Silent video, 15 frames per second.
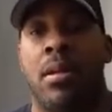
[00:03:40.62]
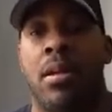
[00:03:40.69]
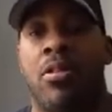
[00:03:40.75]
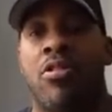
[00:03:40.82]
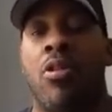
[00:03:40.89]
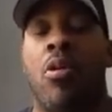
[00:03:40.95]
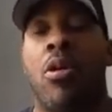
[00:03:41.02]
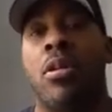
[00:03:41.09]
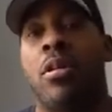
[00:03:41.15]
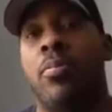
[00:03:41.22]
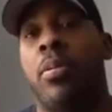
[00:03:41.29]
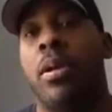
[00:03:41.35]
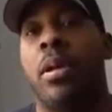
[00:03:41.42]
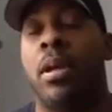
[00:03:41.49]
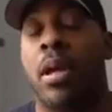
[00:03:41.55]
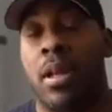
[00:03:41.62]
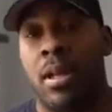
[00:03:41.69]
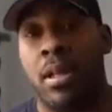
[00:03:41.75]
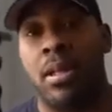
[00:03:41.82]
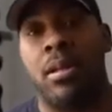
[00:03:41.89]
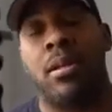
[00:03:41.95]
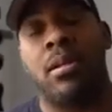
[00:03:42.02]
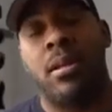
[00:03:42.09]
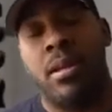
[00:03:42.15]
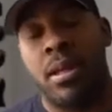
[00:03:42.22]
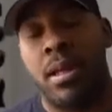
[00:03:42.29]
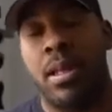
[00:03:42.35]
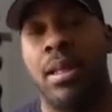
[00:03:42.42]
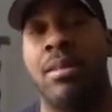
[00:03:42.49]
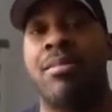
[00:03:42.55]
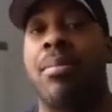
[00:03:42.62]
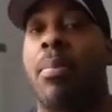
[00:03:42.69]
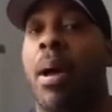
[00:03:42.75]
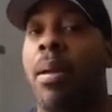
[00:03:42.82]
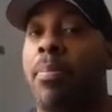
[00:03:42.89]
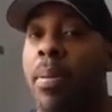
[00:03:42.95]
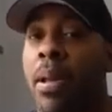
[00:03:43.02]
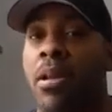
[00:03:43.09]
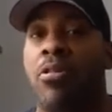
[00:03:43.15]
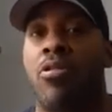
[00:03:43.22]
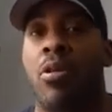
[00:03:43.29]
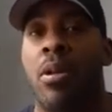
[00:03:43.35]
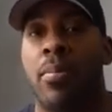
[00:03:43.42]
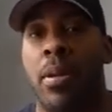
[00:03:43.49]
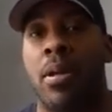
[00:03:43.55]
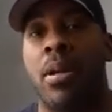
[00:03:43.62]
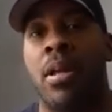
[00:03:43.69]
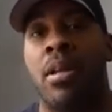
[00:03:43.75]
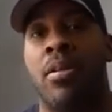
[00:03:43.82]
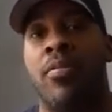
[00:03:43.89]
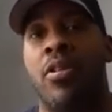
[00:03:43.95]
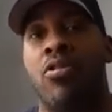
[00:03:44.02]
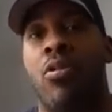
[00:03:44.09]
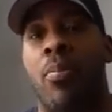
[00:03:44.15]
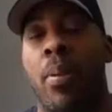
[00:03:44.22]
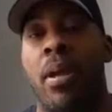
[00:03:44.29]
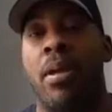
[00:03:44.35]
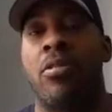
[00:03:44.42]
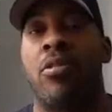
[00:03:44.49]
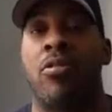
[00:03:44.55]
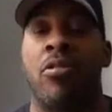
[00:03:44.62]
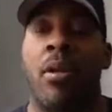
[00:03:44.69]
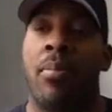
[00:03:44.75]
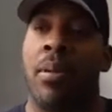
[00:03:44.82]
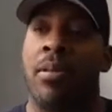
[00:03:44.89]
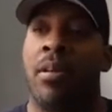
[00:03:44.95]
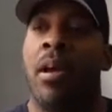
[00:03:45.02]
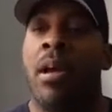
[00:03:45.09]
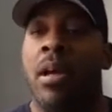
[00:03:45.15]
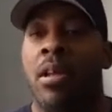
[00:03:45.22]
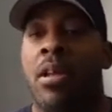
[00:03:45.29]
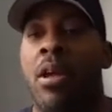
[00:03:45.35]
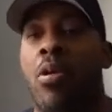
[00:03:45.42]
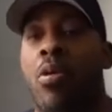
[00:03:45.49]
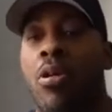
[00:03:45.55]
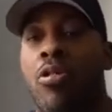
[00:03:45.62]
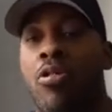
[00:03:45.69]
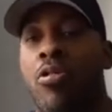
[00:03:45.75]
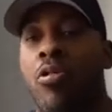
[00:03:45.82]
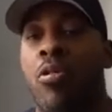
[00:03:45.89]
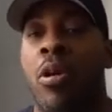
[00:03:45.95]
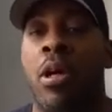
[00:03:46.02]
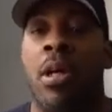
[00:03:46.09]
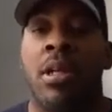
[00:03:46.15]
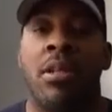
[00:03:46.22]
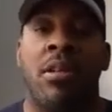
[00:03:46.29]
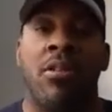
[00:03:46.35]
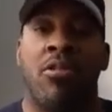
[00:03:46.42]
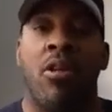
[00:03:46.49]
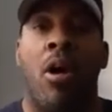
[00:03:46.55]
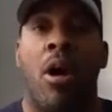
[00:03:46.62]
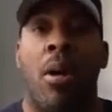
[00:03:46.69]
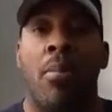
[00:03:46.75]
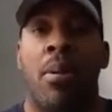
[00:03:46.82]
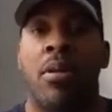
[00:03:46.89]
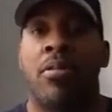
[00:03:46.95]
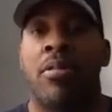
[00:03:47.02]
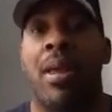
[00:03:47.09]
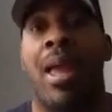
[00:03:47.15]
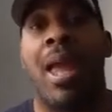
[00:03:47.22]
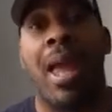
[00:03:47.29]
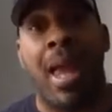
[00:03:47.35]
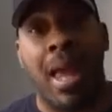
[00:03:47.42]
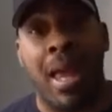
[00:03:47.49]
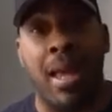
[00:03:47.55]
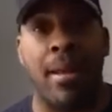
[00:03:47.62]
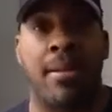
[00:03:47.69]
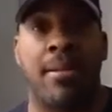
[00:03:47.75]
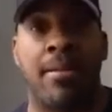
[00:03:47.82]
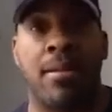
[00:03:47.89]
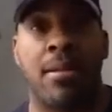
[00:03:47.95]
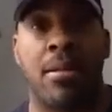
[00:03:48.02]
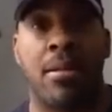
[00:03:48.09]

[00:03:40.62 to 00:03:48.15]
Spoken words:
is going to be, and at least in my opinion, it's going to be on an individual basis. So that means they're going to disarm us and